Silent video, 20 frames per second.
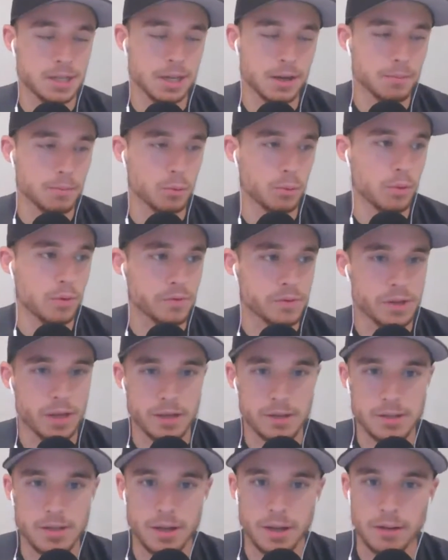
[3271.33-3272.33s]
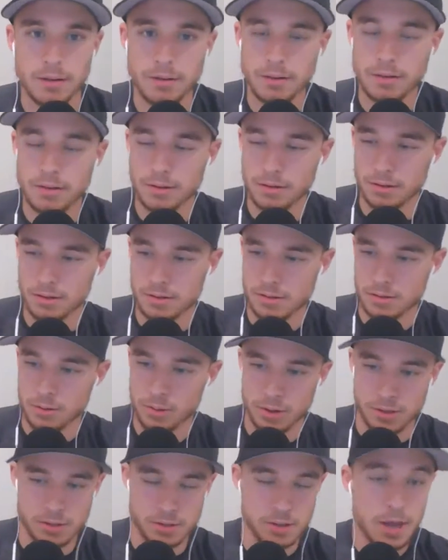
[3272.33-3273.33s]
Timberwolves last night. Goodness
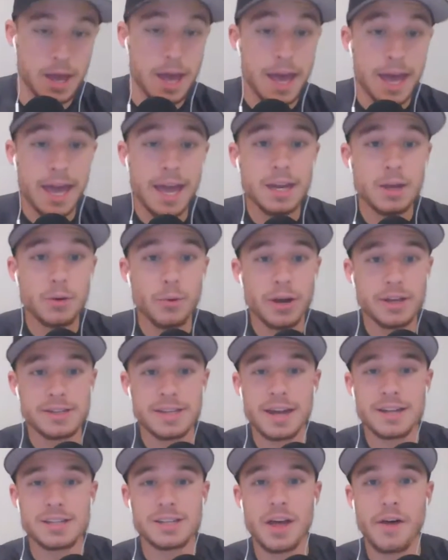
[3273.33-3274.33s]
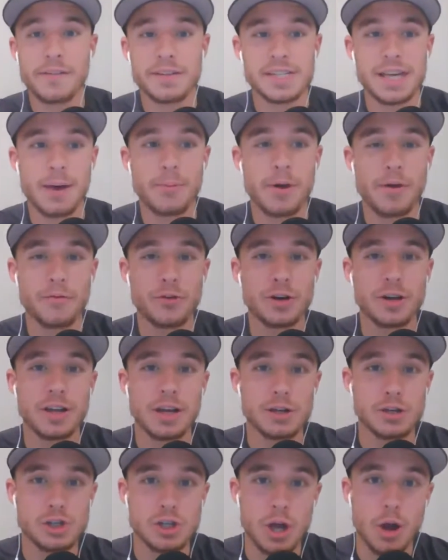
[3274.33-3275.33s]
gracious. Anyways, that is all the time we have for
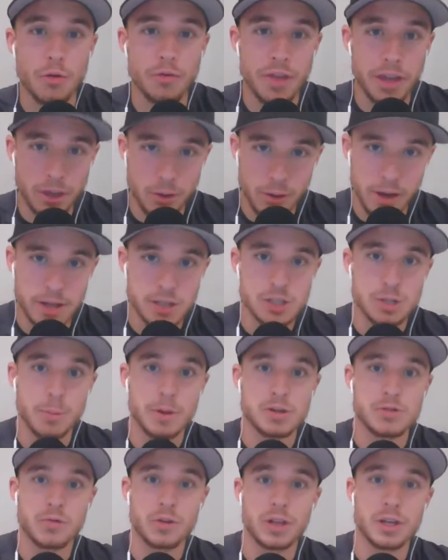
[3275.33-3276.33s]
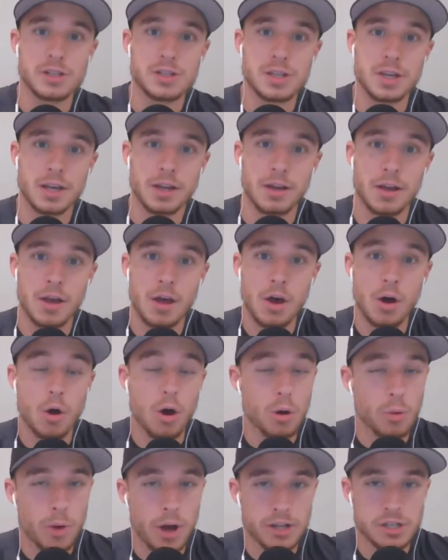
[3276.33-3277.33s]
today's show. Thank you guys so much for listening
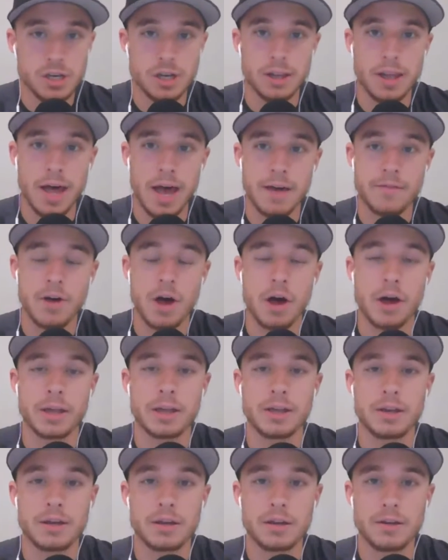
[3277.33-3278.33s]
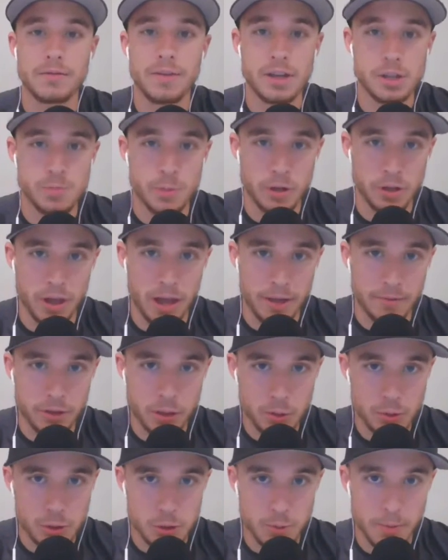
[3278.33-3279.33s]
or watching live on Facebook
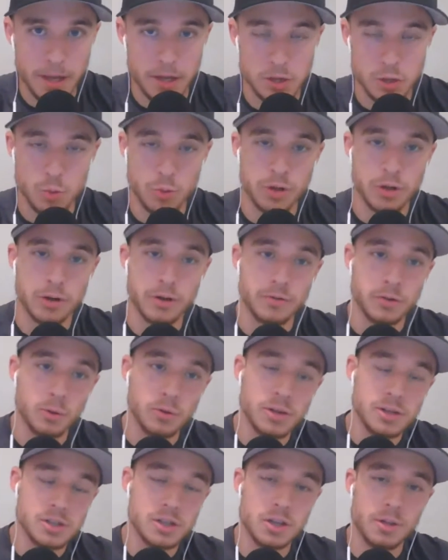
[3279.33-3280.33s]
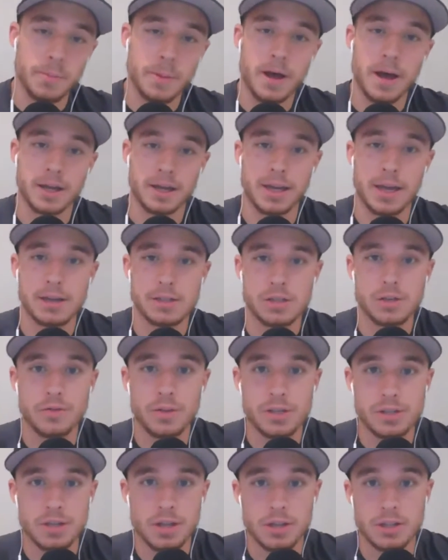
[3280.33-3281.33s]
Live, YouTube, and Twitter. If you listen to the podcast,
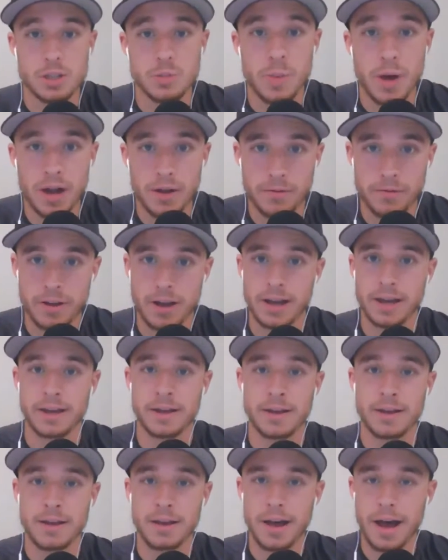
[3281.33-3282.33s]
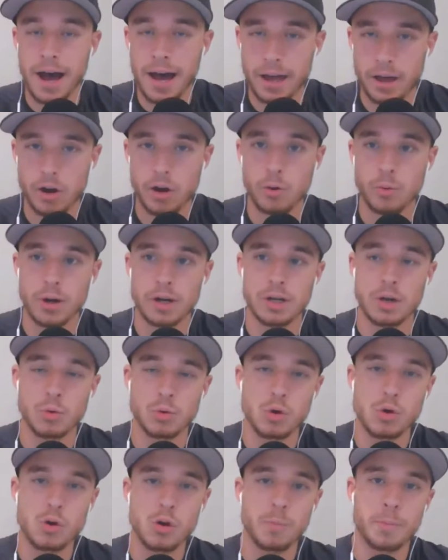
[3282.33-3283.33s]
you've listened on Spotify,
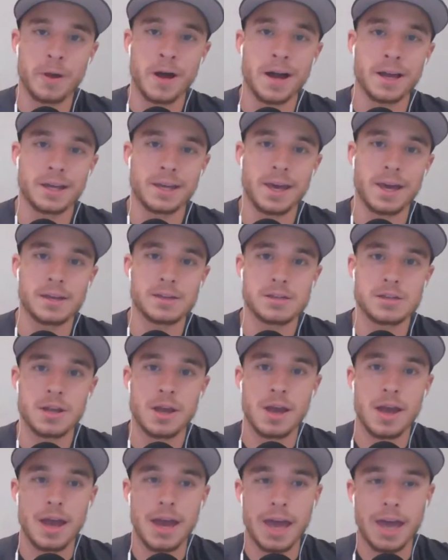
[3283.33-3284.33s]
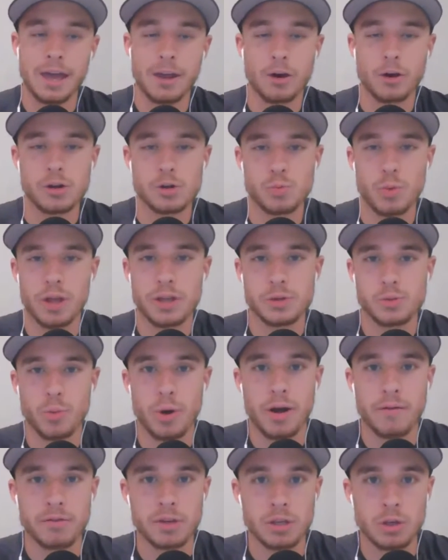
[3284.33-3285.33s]
iHeartRadio, Google Podcast, Anchor, as well
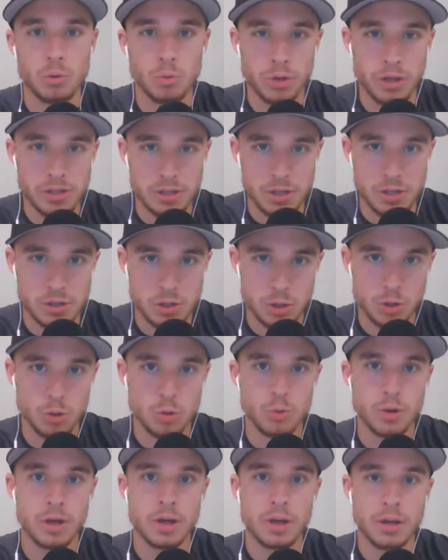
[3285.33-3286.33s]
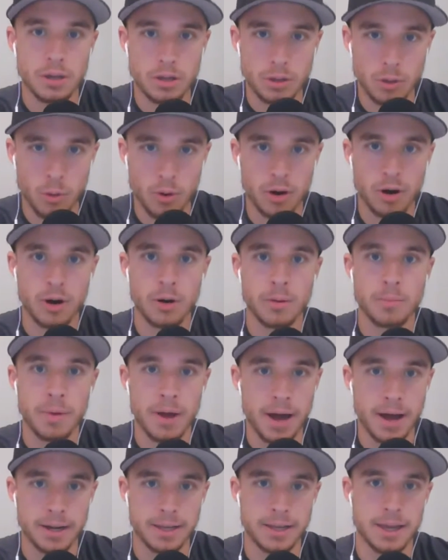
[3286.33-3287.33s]
as wherever you listen to your
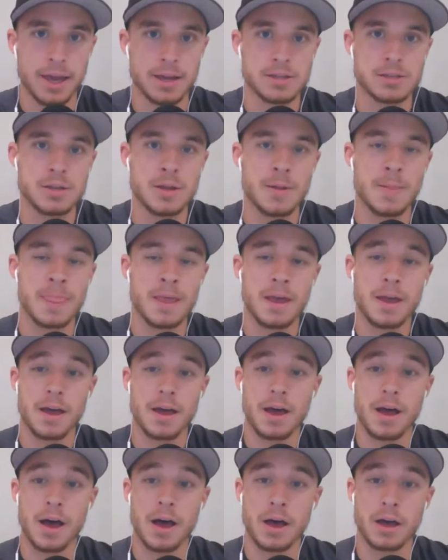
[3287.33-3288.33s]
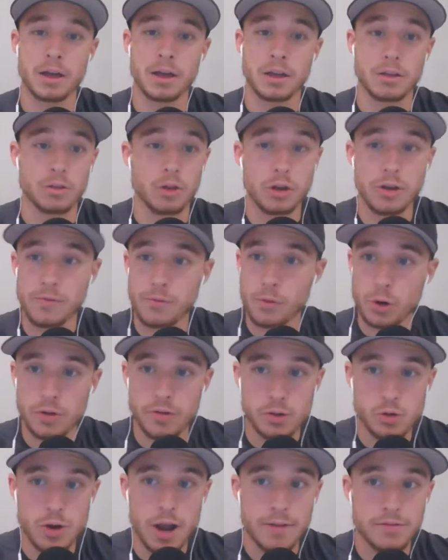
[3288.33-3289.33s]
podcast. Looking
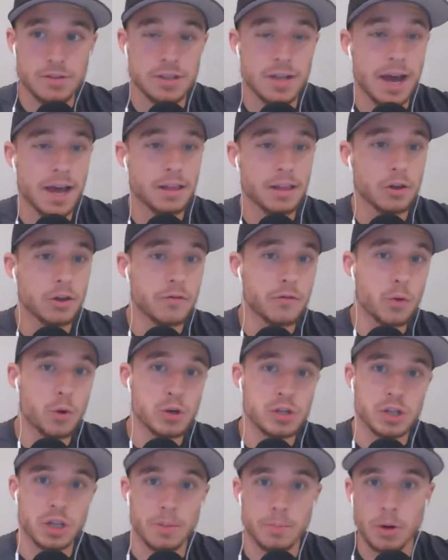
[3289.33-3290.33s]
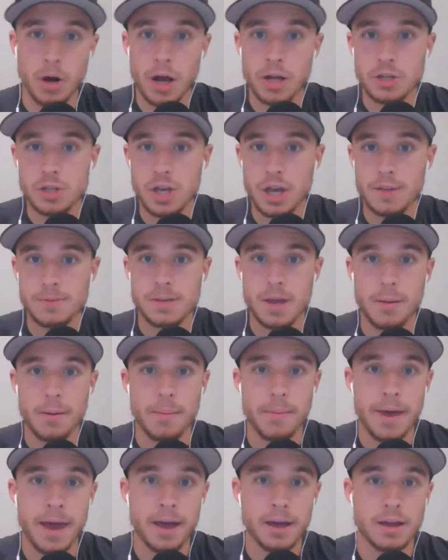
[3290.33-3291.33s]
forward to the draft tonight. Looking forward to LeBron James
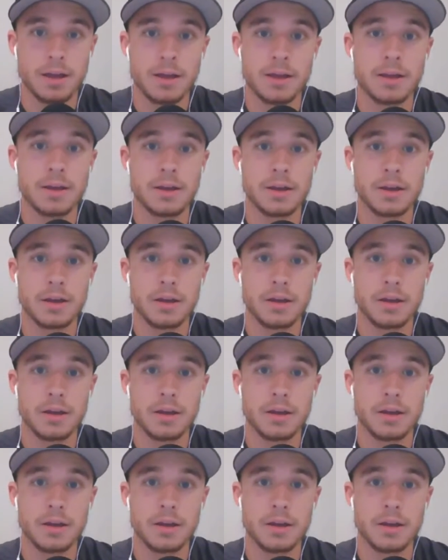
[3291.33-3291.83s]
coming back